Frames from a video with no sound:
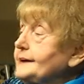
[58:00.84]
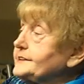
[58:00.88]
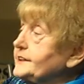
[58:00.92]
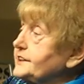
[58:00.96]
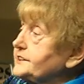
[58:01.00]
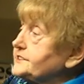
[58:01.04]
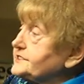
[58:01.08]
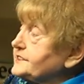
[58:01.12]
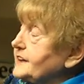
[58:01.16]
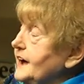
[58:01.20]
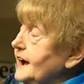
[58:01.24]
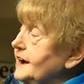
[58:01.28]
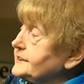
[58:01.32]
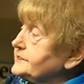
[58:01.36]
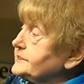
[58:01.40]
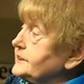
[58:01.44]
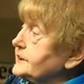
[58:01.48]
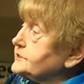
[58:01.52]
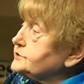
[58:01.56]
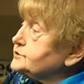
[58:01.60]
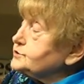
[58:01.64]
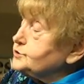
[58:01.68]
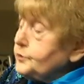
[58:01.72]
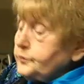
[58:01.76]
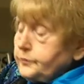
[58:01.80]

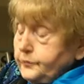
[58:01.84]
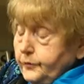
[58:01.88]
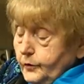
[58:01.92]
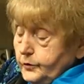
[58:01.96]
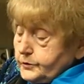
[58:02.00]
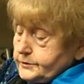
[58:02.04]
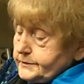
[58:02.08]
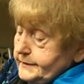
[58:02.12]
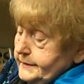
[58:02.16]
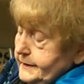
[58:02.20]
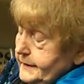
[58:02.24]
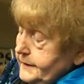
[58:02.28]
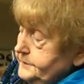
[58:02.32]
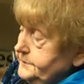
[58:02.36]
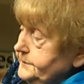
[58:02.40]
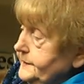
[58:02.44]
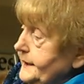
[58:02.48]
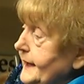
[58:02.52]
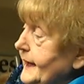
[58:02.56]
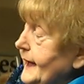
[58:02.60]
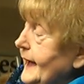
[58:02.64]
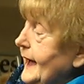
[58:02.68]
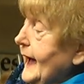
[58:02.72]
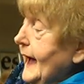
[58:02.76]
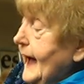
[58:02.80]
decided to forgive
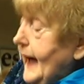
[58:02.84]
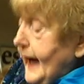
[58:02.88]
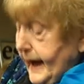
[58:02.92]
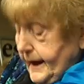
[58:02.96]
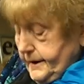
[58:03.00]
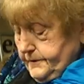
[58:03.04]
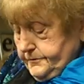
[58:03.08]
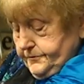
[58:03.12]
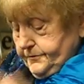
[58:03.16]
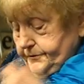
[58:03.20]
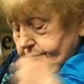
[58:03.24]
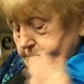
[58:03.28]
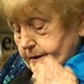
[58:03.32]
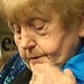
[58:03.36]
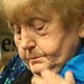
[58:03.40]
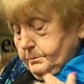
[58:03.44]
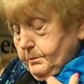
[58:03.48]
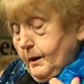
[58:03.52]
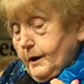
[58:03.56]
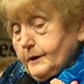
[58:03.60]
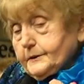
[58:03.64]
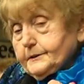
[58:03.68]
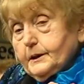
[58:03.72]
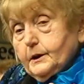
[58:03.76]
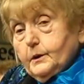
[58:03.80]

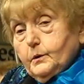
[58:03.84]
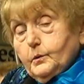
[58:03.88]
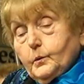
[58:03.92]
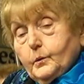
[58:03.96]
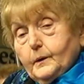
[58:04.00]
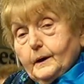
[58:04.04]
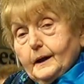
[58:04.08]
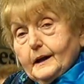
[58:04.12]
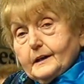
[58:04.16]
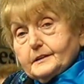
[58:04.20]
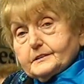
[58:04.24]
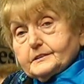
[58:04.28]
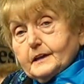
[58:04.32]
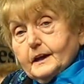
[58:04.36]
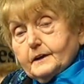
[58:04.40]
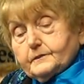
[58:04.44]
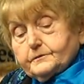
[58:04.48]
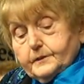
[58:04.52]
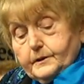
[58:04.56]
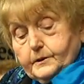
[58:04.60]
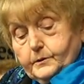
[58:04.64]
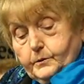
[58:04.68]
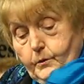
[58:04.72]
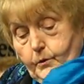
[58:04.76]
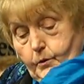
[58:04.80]
everybody who has
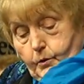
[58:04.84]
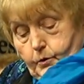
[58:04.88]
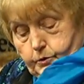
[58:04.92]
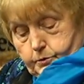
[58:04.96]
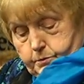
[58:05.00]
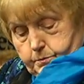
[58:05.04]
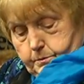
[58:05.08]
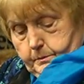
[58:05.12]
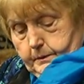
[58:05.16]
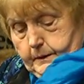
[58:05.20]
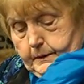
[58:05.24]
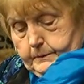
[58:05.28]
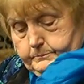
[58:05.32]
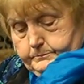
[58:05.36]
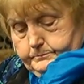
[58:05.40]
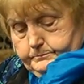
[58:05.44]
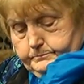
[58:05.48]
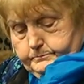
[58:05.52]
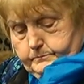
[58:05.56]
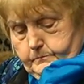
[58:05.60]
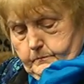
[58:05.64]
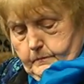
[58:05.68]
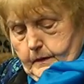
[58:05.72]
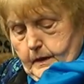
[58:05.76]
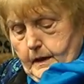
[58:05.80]
ever hurt me.
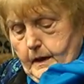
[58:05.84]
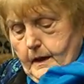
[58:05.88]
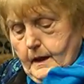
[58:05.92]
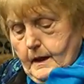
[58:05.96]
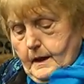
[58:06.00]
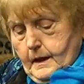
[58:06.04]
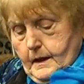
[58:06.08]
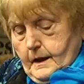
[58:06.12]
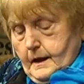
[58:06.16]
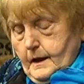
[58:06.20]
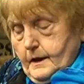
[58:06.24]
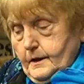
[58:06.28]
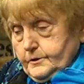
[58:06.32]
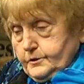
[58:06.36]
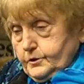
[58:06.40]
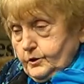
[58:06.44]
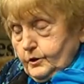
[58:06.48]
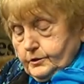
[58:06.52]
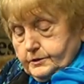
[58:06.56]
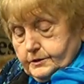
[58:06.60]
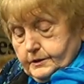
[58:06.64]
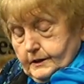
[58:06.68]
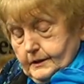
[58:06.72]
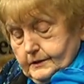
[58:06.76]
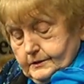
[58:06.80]
So
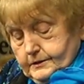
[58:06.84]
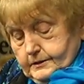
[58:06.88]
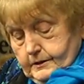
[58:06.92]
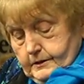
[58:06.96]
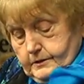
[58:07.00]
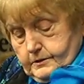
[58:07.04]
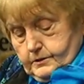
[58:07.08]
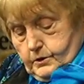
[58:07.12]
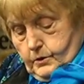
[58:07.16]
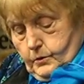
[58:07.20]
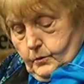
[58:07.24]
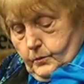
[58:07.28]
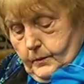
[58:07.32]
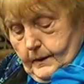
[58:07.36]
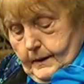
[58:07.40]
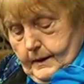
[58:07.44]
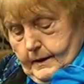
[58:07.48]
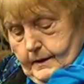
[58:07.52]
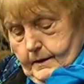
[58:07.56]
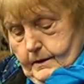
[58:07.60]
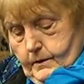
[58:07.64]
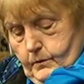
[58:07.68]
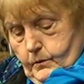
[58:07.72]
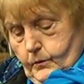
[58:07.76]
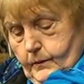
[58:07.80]
this is the
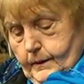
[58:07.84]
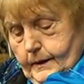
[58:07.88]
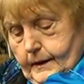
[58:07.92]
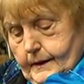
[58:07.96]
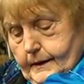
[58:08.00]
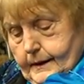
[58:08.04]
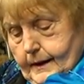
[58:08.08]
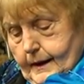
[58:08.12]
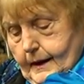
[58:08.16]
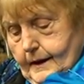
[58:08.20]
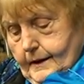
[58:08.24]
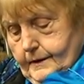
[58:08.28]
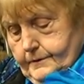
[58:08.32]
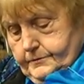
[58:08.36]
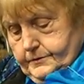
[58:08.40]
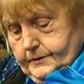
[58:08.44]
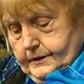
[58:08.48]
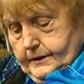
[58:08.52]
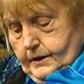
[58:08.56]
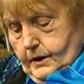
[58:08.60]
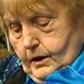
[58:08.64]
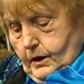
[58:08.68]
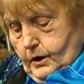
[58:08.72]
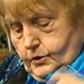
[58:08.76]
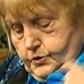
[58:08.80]
way we arrived
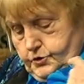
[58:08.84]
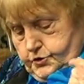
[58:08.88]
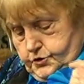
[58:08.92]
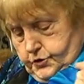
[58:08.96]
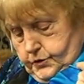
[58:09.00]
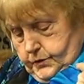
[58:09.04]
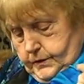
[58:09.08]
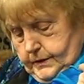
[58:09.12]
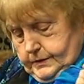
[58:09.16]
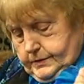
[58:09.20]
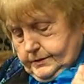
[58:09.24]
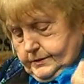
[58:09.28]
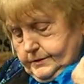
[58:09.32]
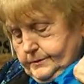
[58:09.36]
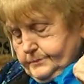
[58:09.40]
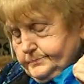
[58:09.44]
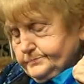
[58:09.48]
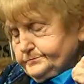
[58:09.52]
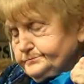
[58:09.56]
in Auschwitz.